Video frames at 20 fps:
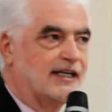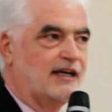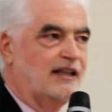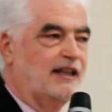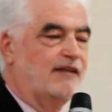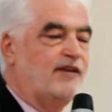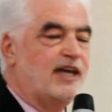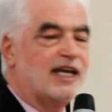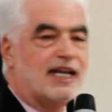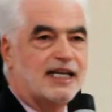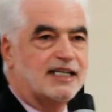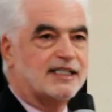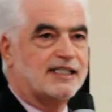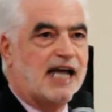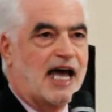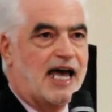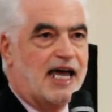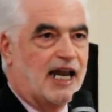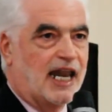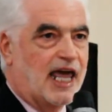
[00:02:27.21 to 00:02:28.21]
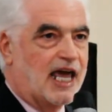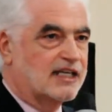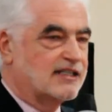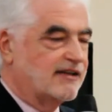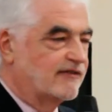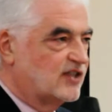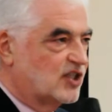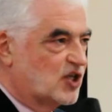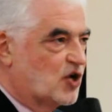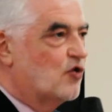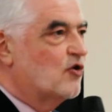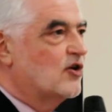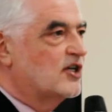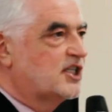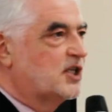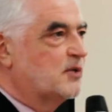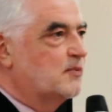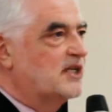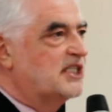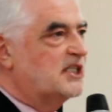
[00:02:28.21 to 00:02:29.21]
the various dialects of Scots
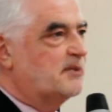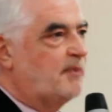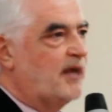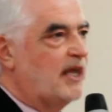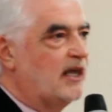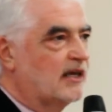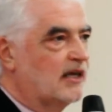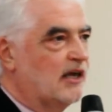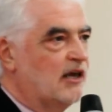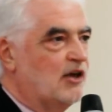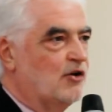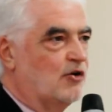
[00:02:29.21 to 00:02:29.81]
that we speak